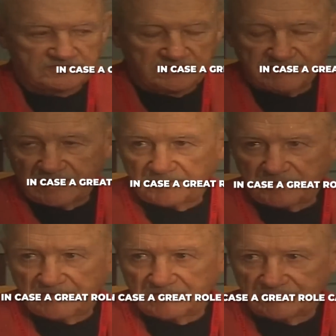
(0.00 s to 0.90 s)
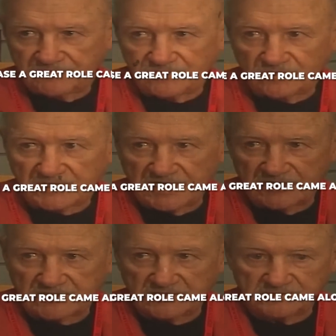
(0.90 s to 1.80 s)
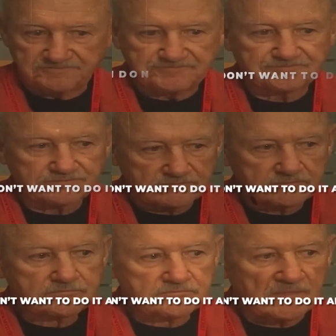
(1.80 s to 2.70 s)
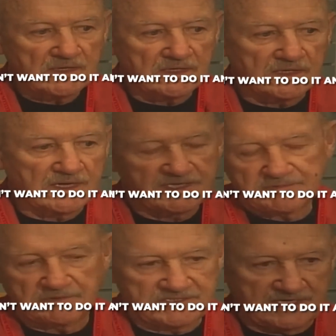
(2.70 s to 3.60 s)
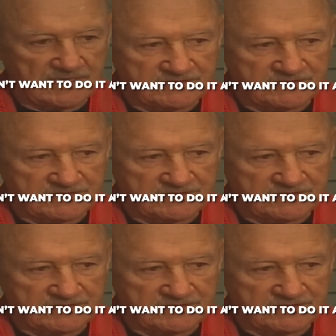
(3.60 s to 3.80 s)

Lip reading: great role came along, but honestly, I don't want to do it